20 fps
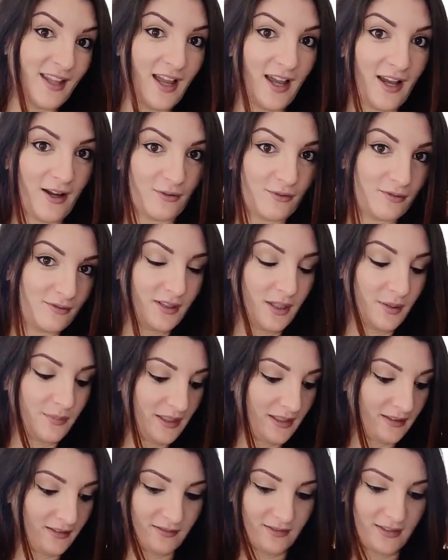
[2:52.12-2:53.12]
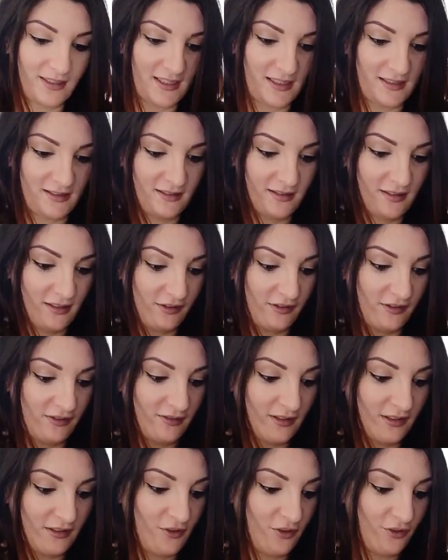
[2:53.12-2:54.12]
how,
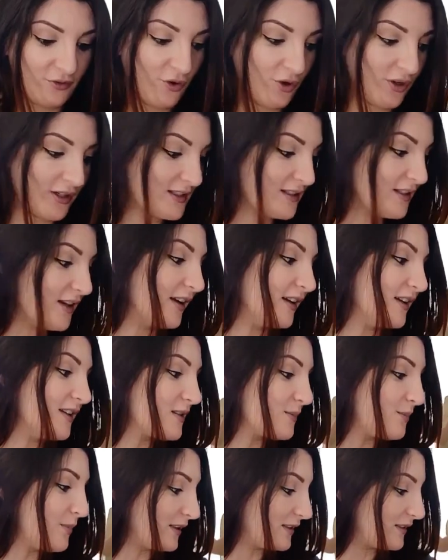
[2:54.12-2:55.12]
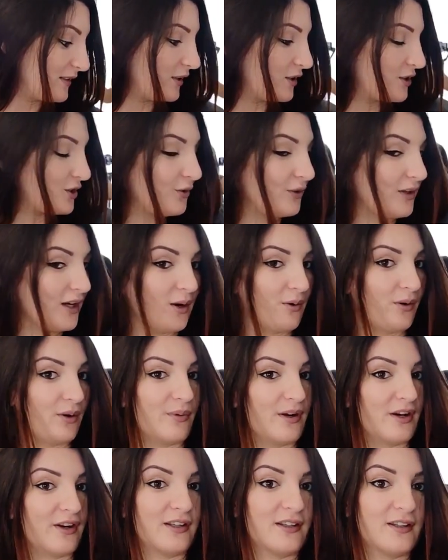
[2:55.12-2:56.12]
it's not rocket science, but I'll show you how I
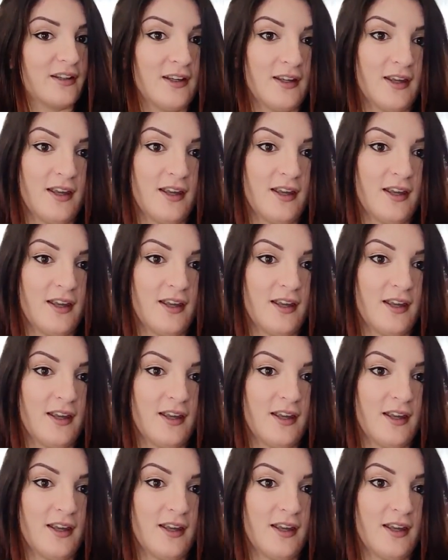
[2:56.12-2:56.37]
wear